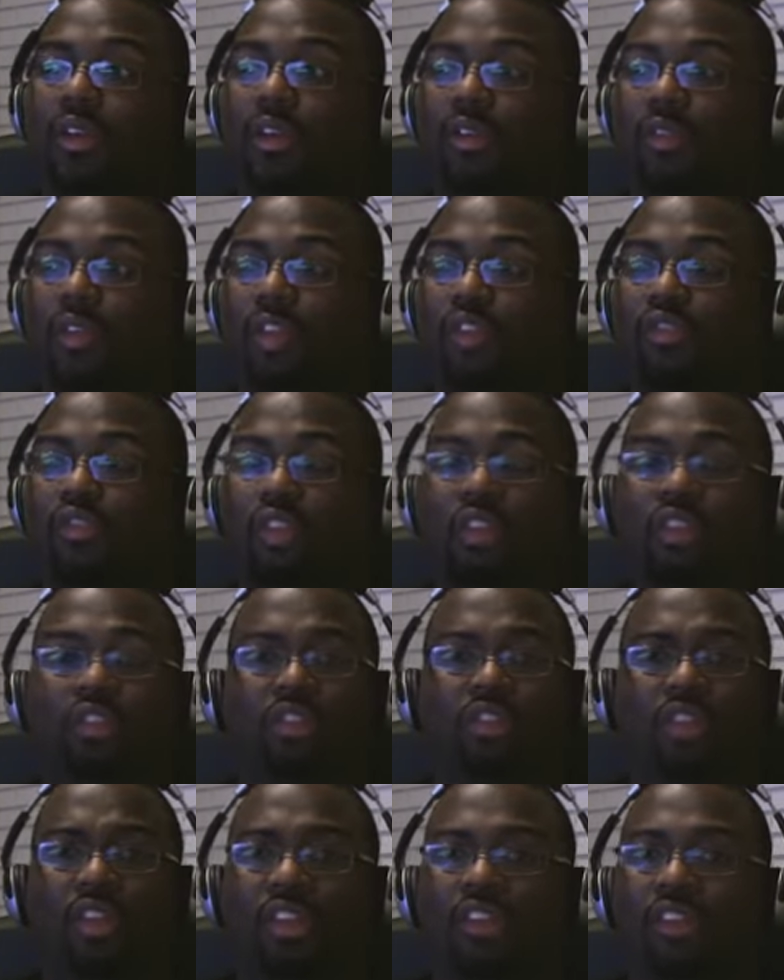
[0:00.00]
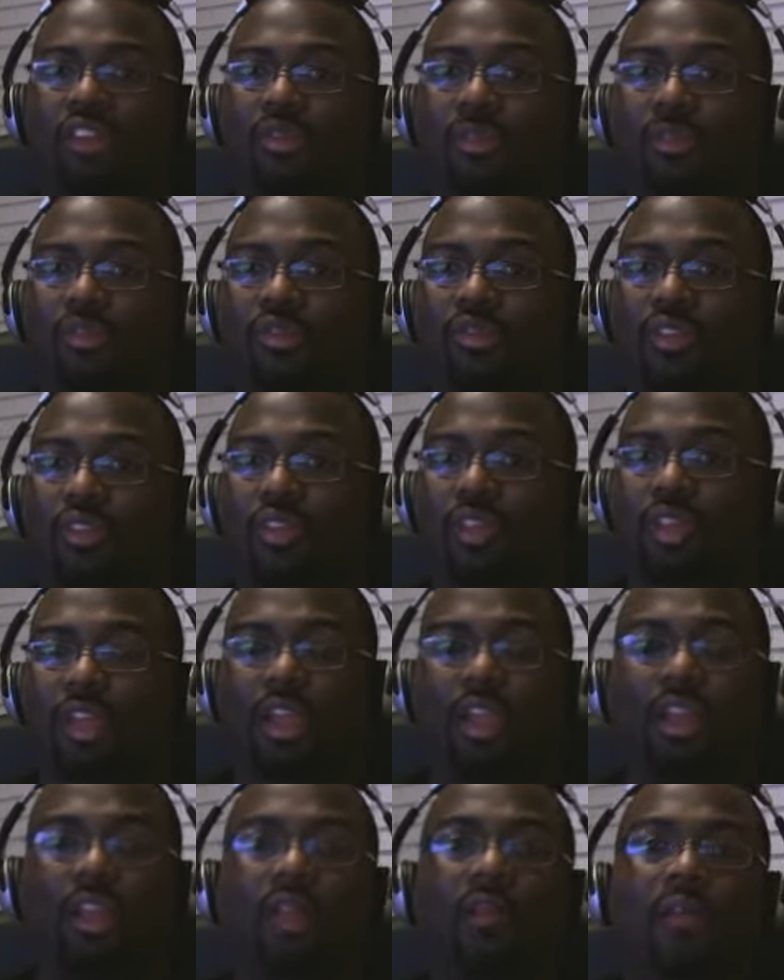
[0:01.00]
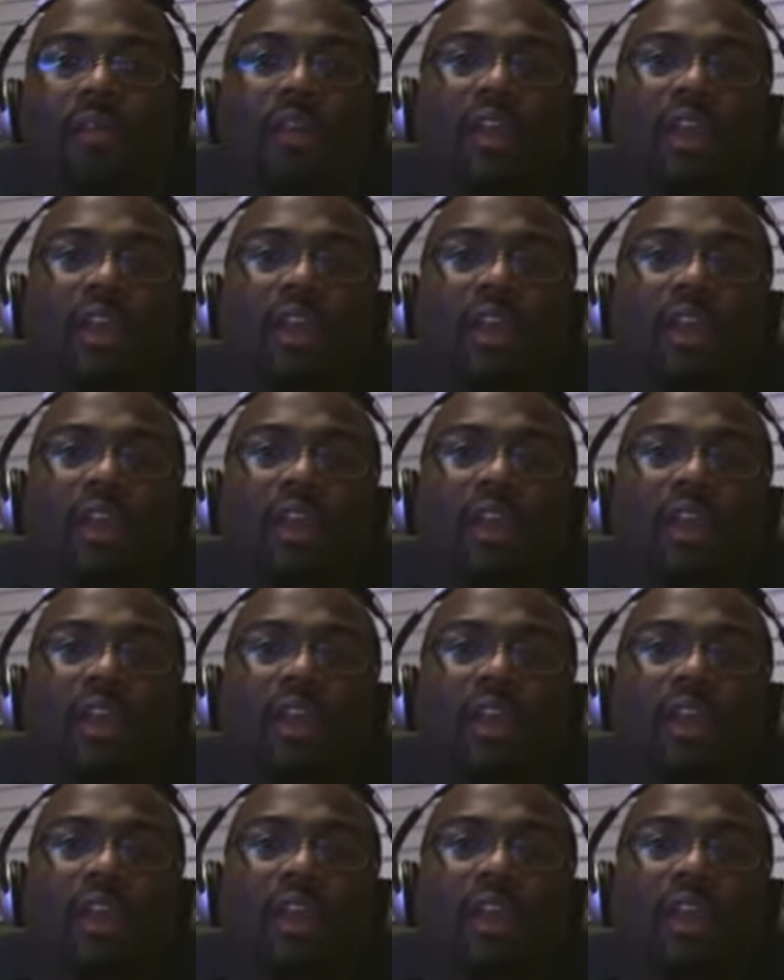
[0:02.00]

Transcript: Congratulations, got a submission of the night.